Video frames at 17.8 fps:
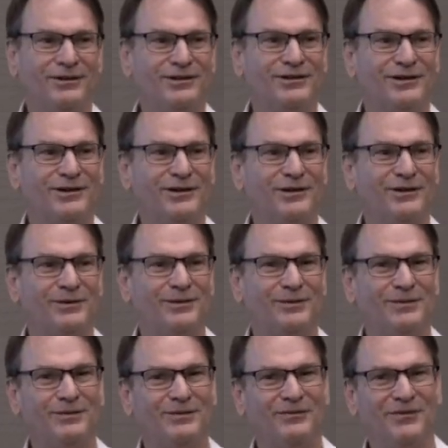so
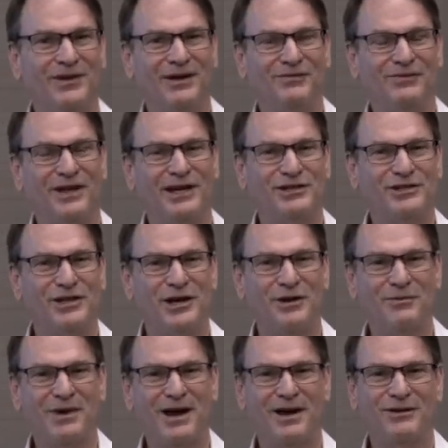if I flash that
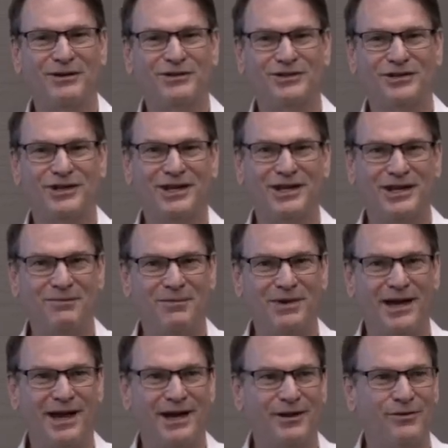around, it's to keep
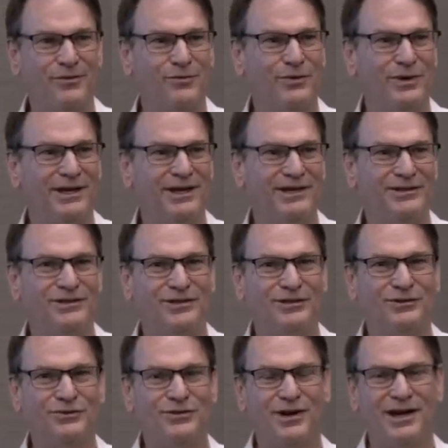me out of the weeds
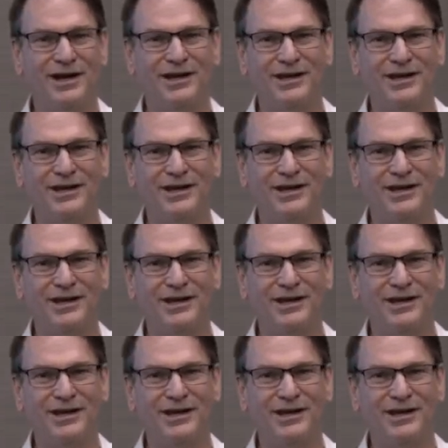and try and